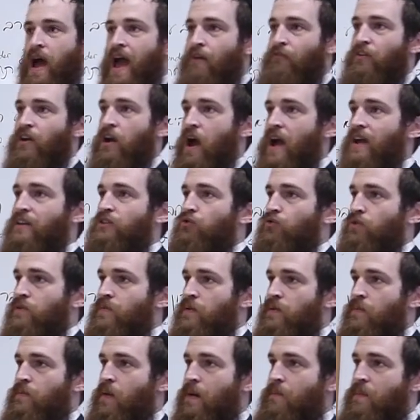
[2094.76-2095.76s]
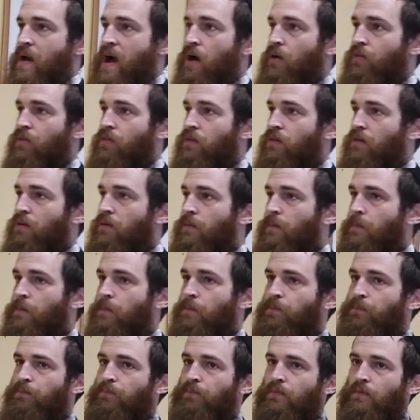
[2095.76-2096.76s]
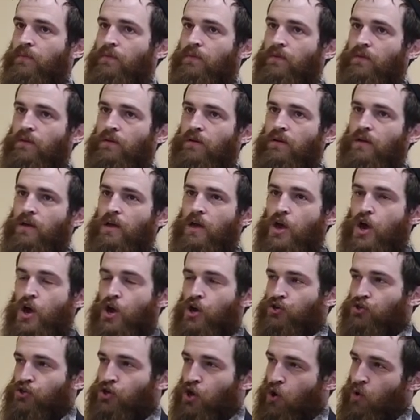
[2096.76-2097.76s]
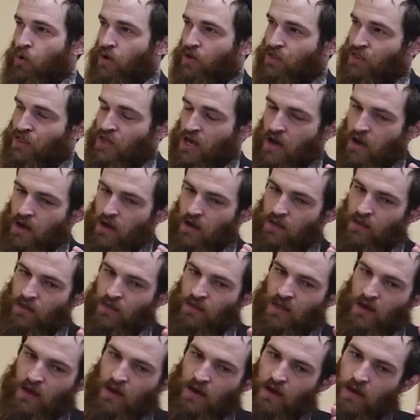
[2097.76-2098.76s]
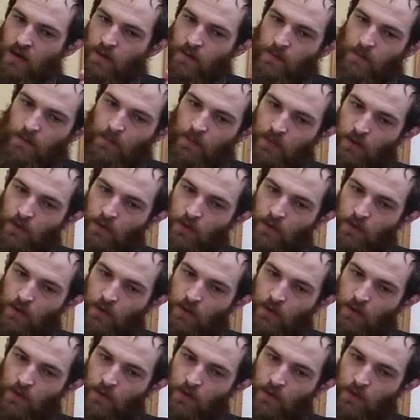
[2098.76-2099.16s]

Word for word: having ice cream in my mouth. So the, the